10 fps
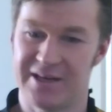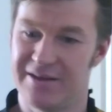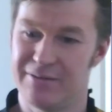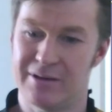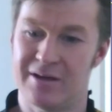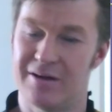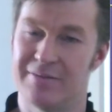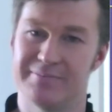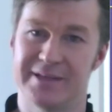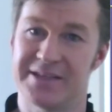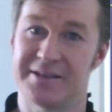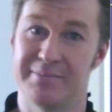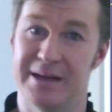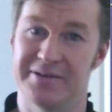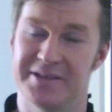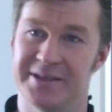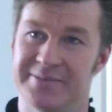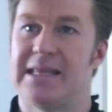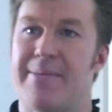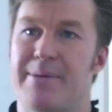Well, that's embarrassing.
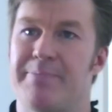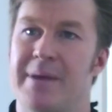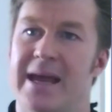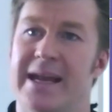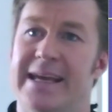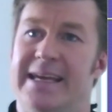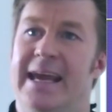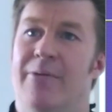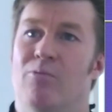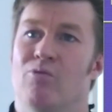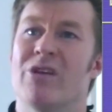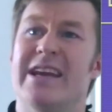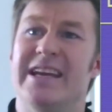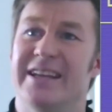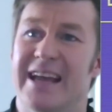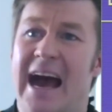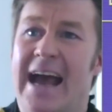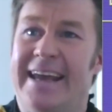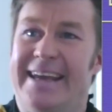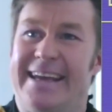Damn it, man, I can't read.
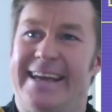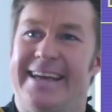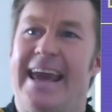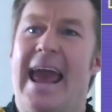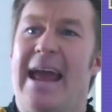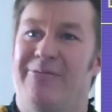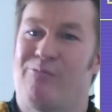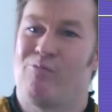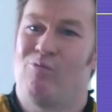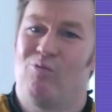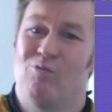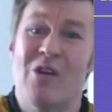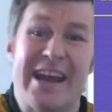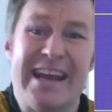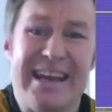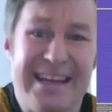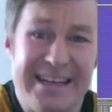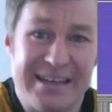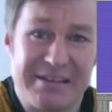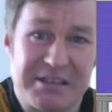I can't
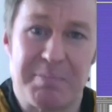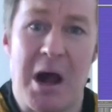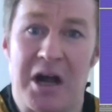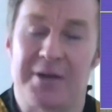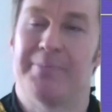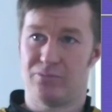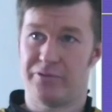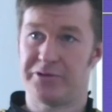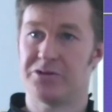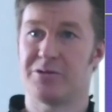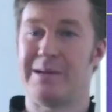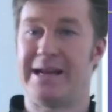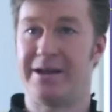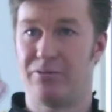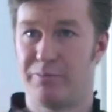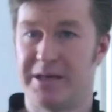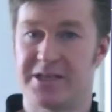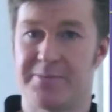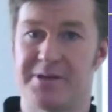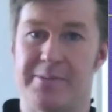read. Spock. We've gone to planet,
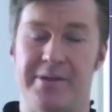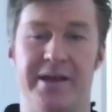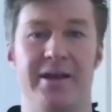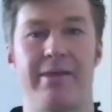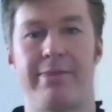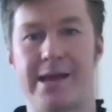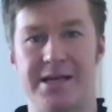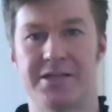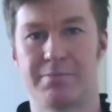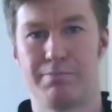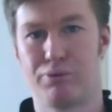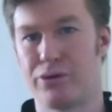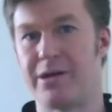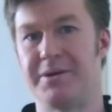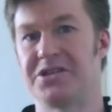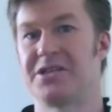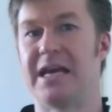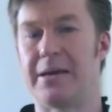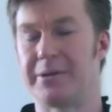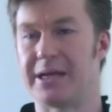picked up something. That's pretty much
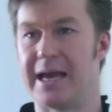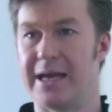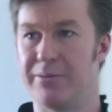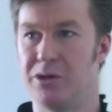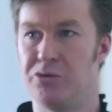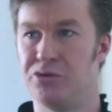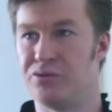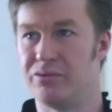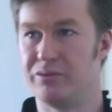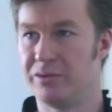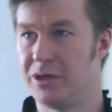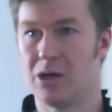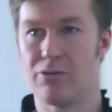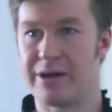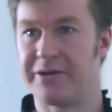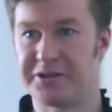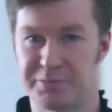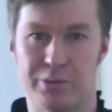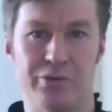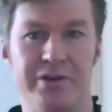the aim of the game. You go around
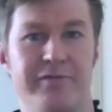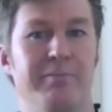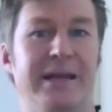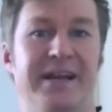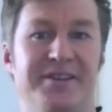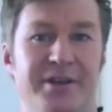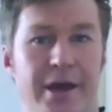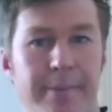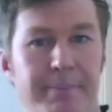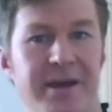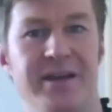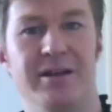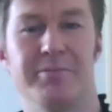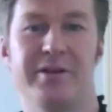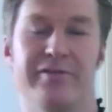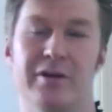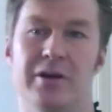exploring different planets, picking up different